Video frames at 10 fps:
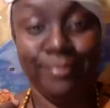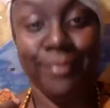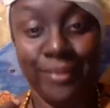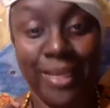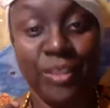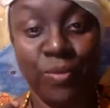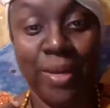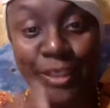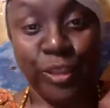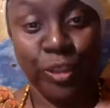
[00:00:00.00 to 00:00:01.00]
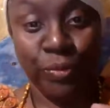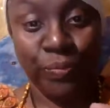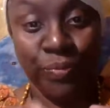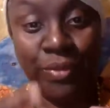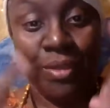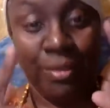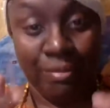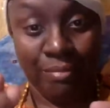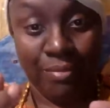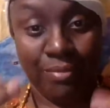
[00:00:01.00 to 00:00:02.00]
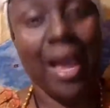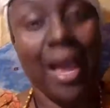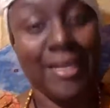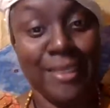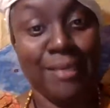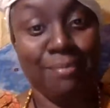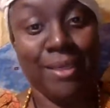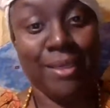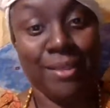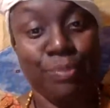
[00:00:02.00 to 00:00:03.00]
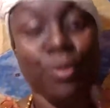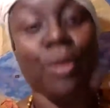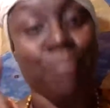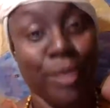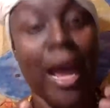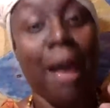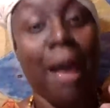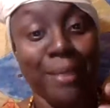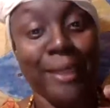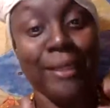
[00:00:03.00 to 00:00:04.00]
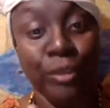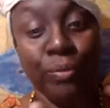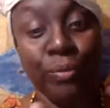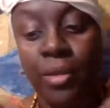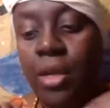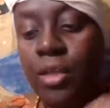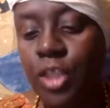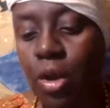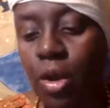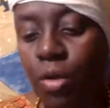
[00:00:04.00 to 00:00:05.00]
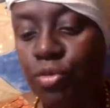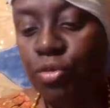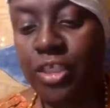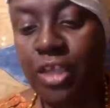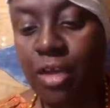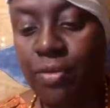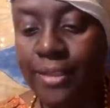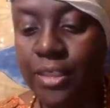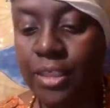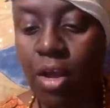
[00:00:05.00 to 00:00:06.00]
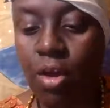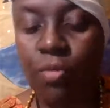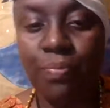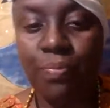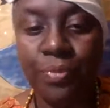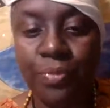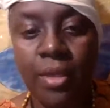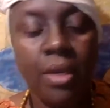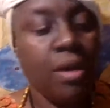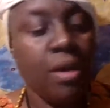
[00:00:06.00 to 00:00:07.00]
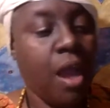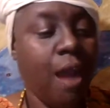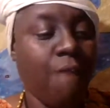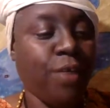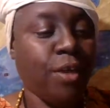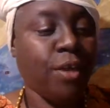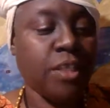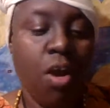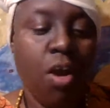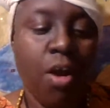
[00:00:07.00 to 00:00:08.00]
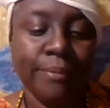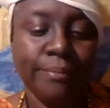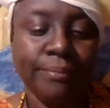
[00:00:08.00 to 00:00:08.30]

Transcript: that's right, is you. I said me at this point, but I meant you. So just know that. So our first card.